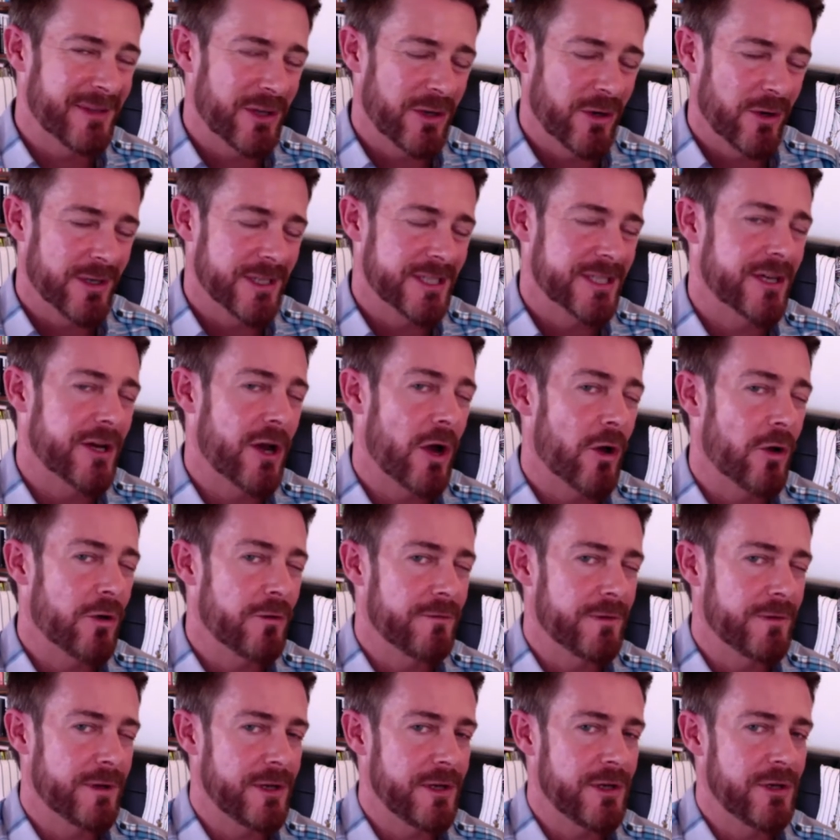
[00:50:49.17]
constant
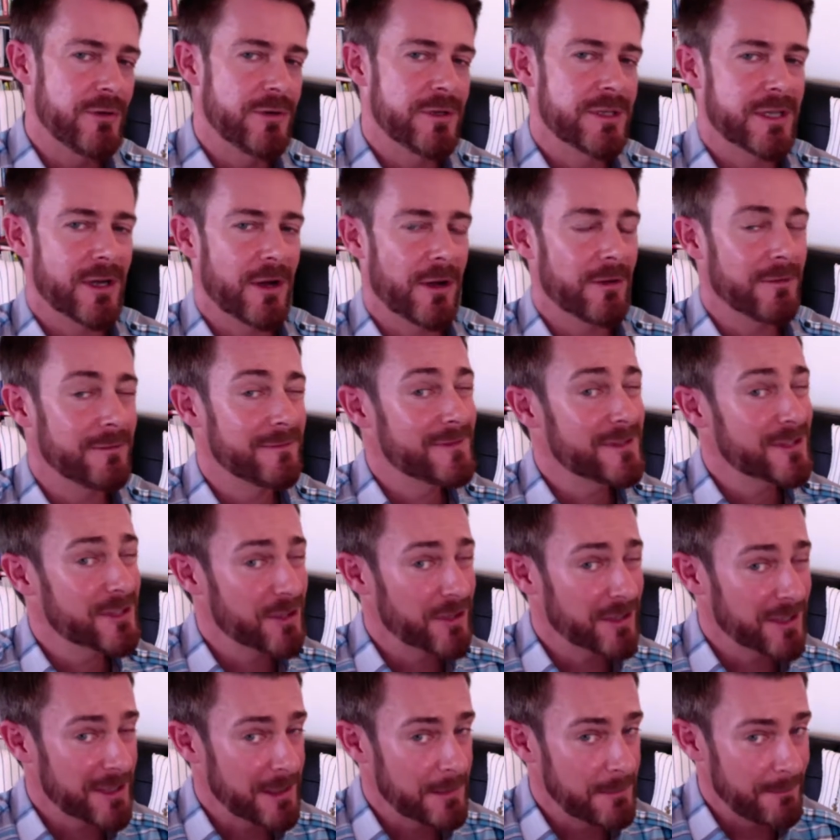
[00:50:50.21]
overuse of
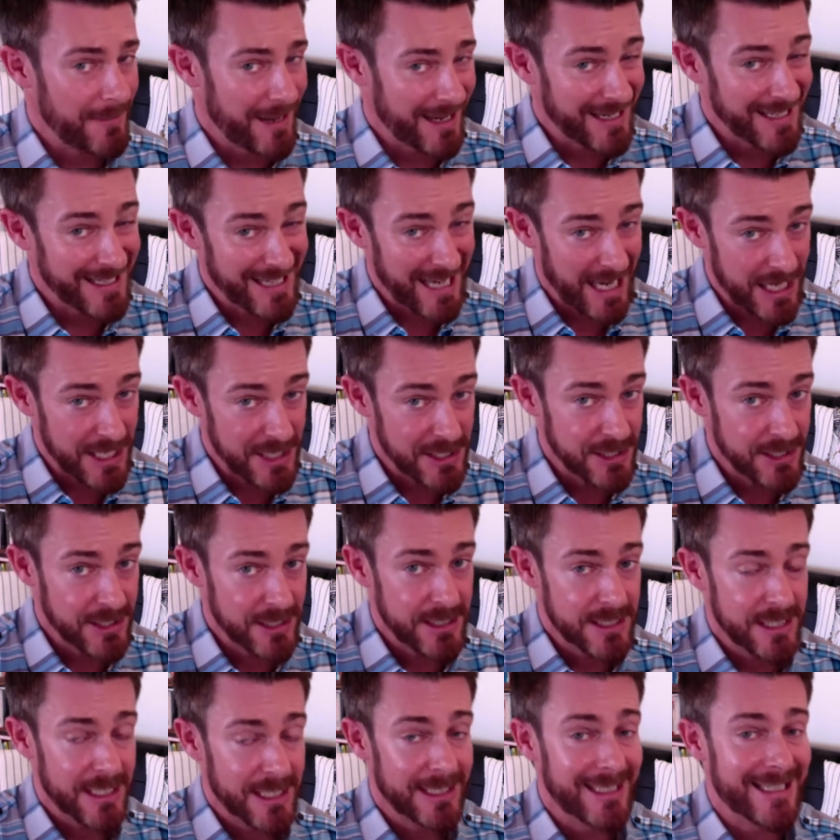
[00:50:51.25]
certain
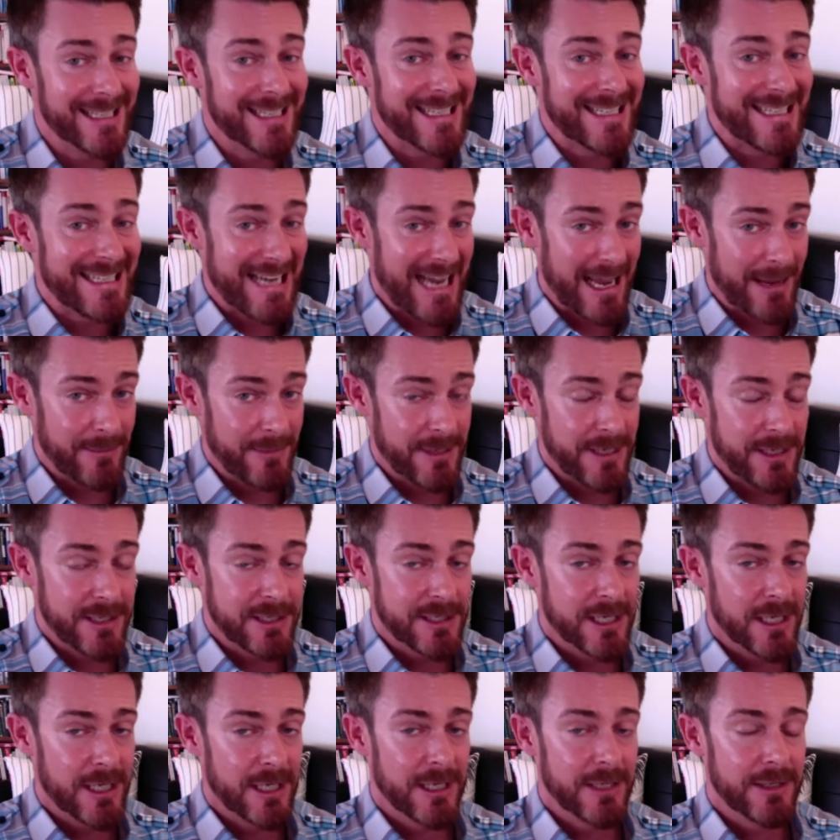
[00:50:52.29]
medications that can
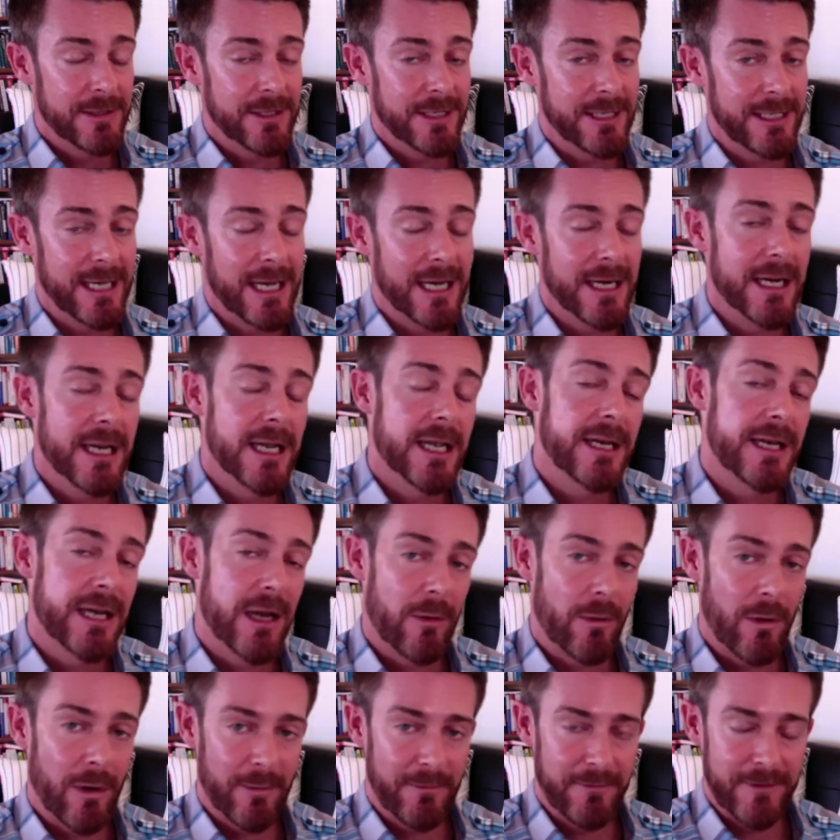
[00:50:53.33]
damage the gut.
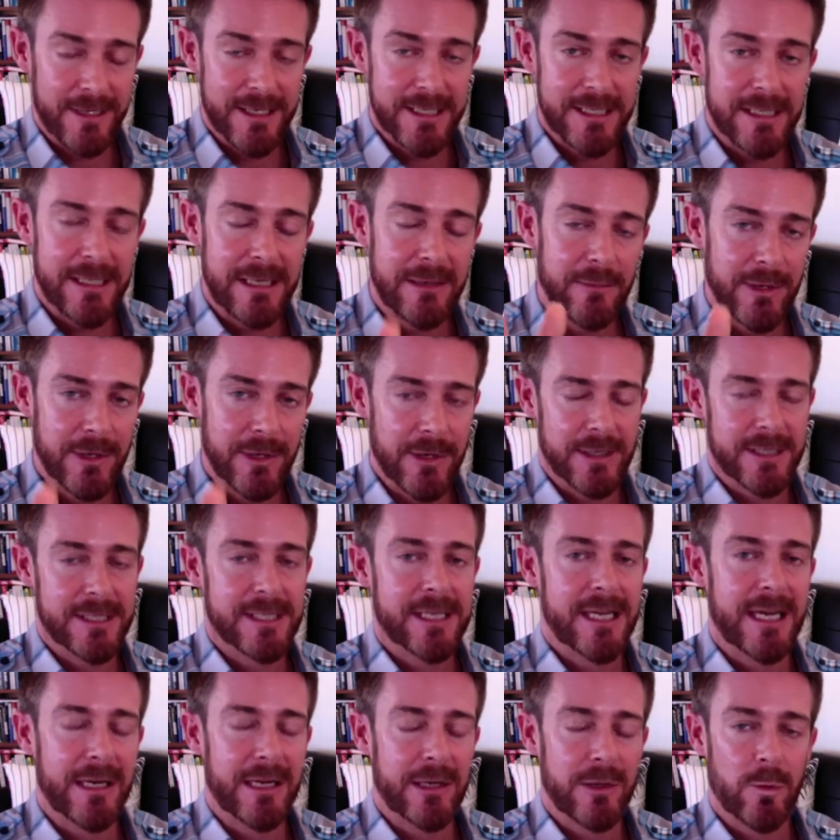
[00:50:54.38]
Now, obviously, we're not
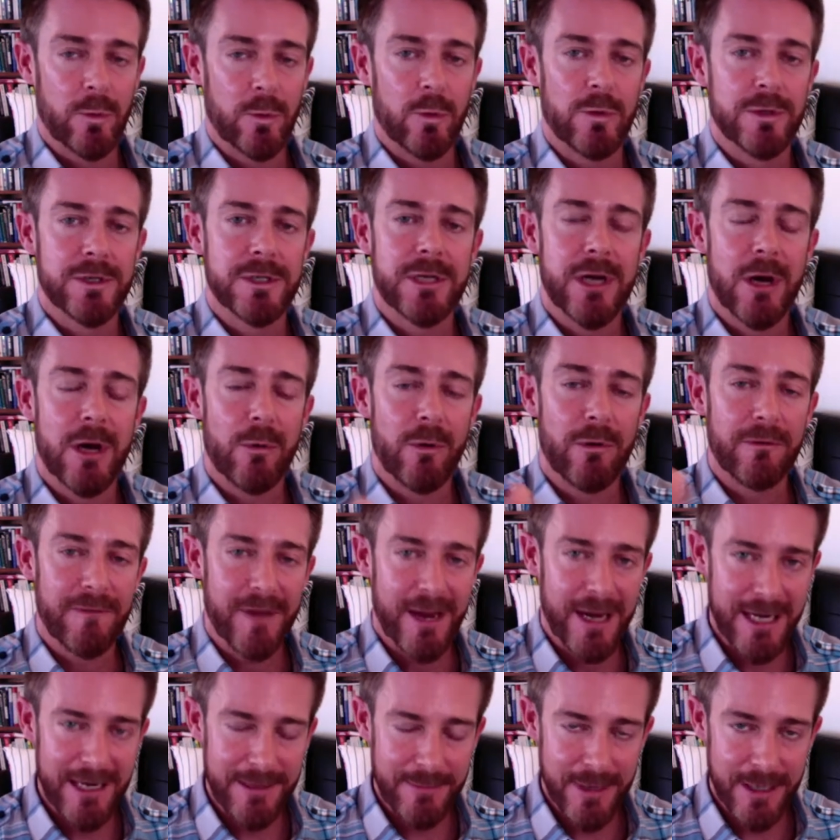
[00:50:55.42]
saying at all to go off
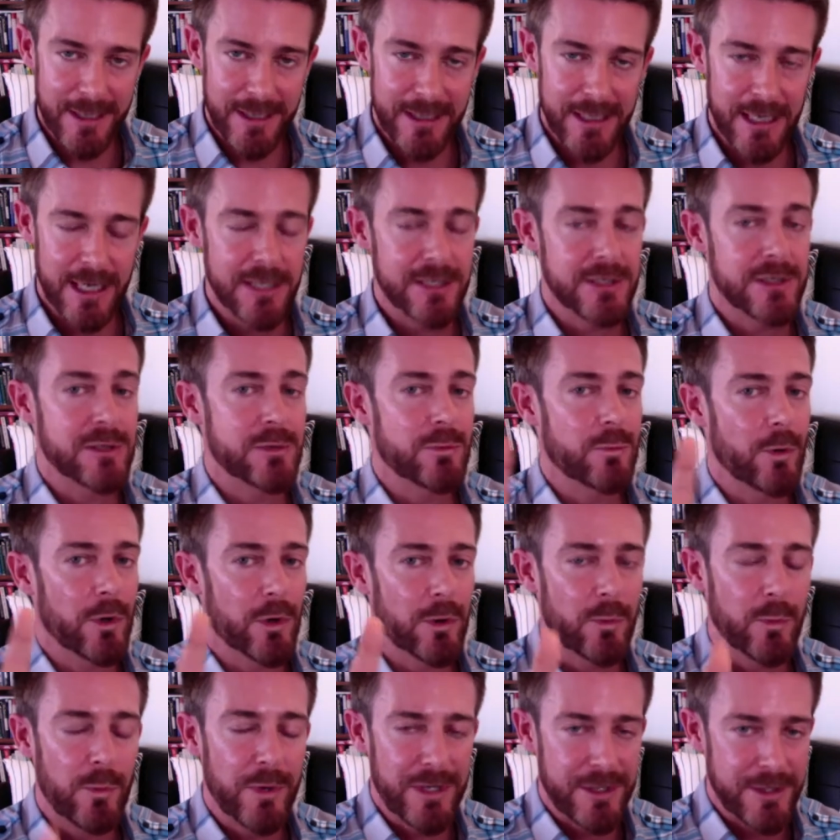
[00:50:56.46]
any medications. Work
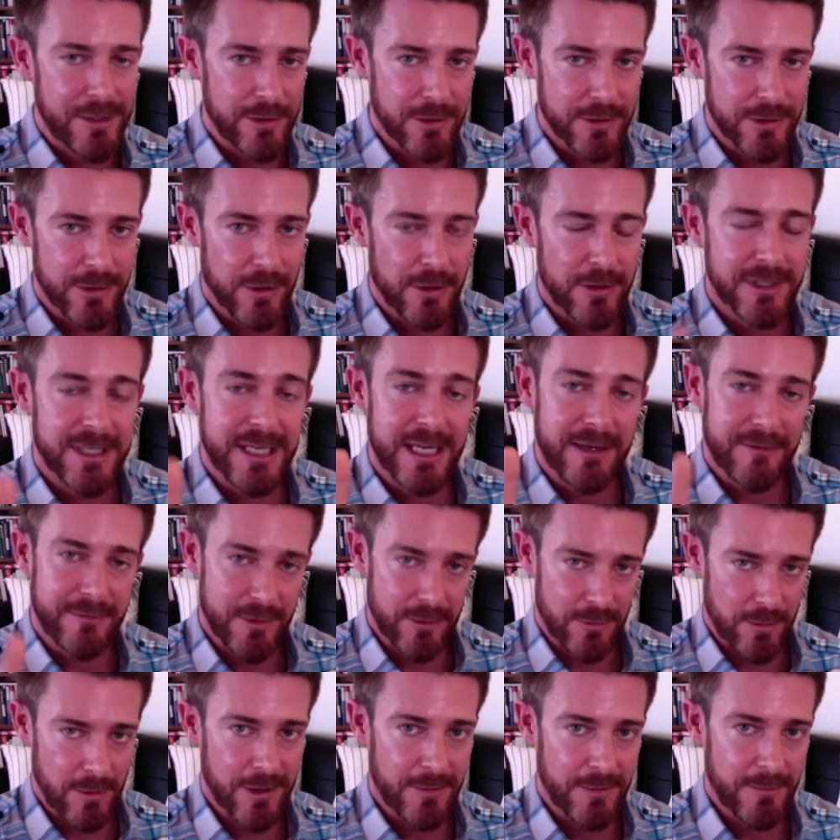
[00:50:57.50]
with your doctor if
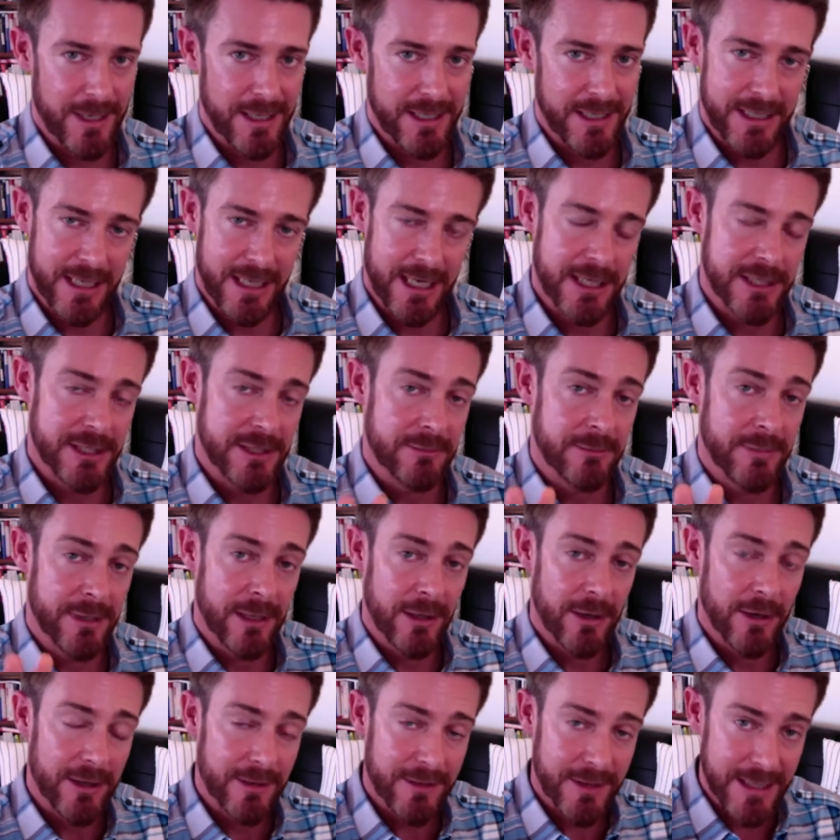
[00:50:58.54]
you're on a medication, but a
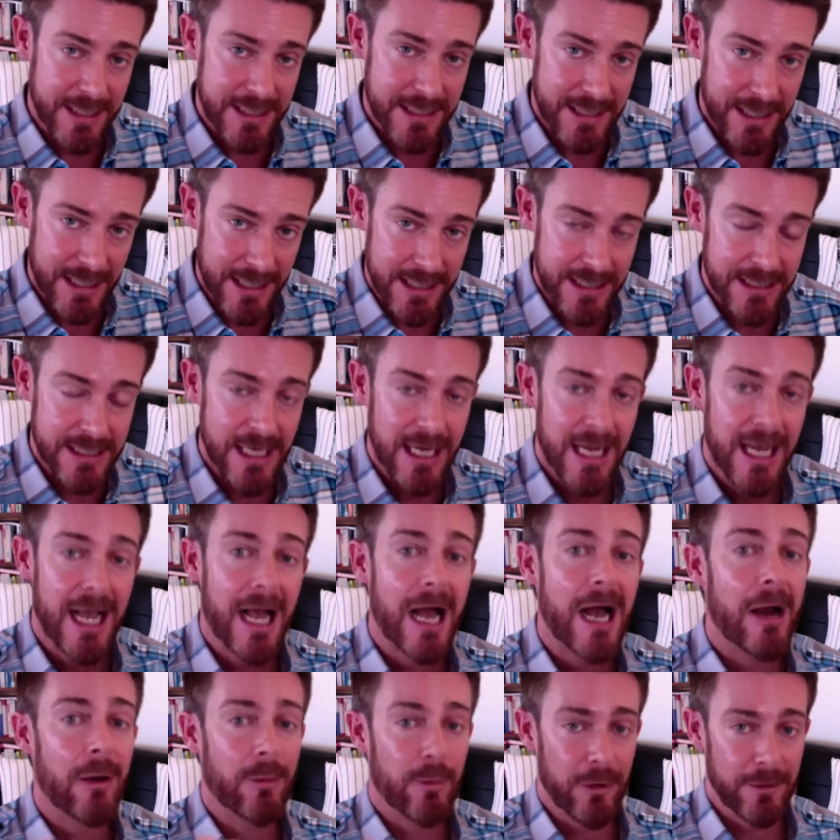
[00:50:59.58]
lot of these things
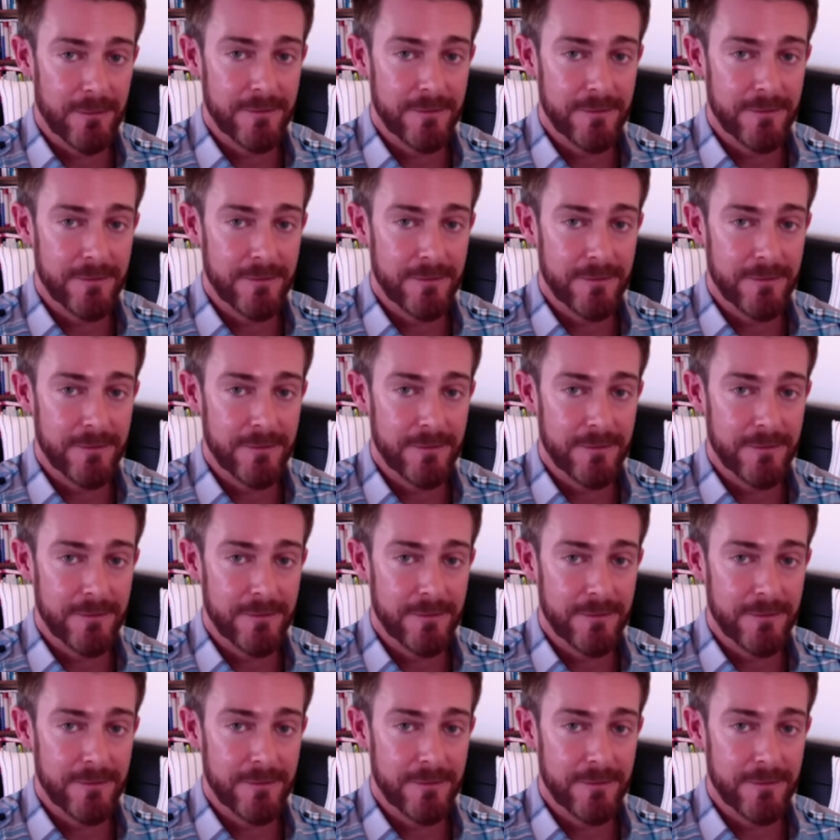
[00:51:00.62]
are